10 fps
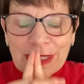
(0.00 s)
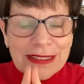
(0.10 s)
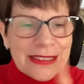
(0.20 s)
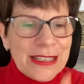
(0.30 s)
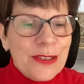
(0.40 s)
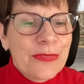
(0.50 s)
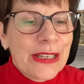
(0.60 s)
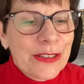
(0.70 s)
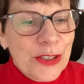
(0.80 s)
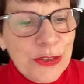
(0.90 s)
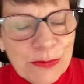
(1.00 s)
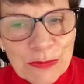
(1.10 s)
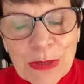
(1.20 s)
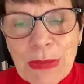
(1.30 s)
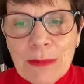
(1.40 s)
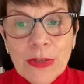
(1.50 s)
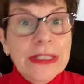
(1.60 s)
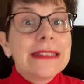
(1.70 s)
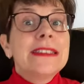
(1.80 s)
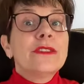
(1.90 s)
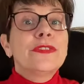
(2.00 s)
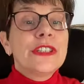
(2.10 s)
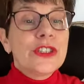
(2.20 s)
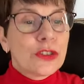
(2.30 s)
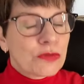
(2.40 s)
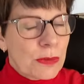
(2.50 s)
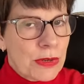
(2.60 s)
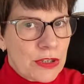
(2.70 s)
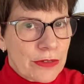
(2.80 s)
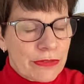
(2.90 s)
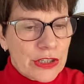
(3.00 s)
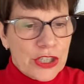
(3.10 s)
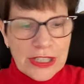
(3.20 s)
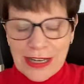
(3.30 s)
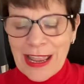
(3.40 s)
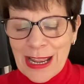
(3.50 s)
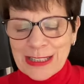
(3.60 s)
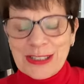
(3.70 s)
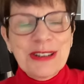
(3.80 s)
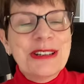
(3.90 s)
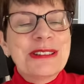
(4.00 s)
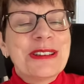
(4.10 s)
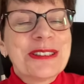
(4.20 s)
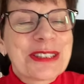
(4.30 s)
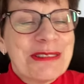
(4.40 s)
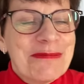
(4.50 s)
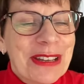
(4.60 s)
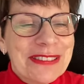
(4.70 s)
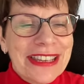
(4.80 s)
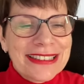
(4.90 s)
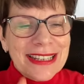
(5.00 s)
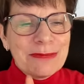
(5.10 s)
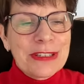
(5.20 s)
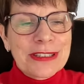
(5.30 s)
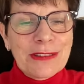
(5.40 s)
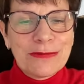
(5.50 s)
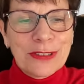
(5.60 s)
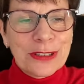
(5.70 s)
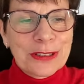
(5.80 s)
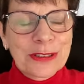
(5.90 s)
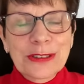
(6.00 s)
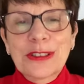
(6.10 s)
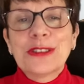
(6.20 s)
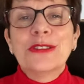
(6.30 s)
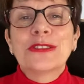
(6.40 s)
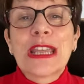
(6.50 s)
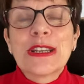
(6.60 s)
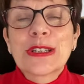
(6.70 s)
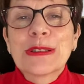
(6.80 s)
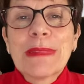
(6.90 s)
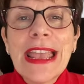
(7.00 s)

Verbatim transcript: there's something I just remembered. I didn't finish the three pillars of French chic. I told you, sorry about that. I must have uh, gone on a tangent.